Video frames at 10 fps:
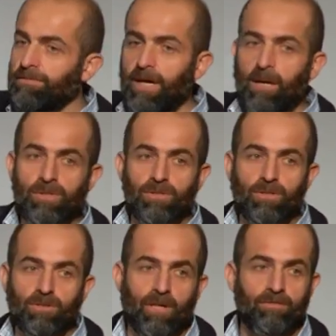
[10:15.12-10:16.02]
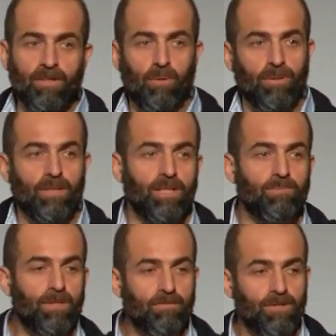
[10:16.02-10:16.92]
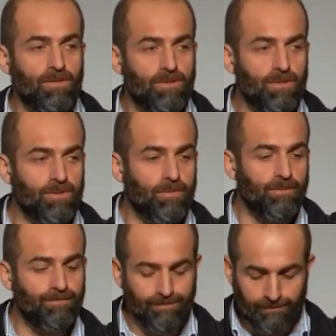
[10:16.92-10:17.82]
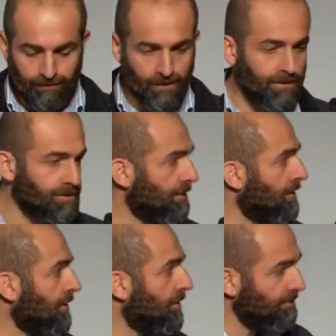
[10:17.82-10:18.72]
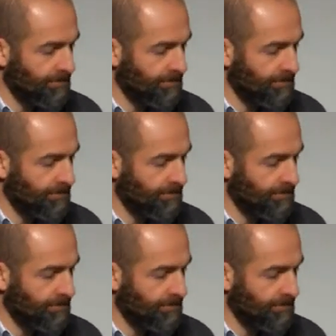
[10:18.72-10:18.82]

farmers to try and figure out what the next bit of research is as well. So, thank you.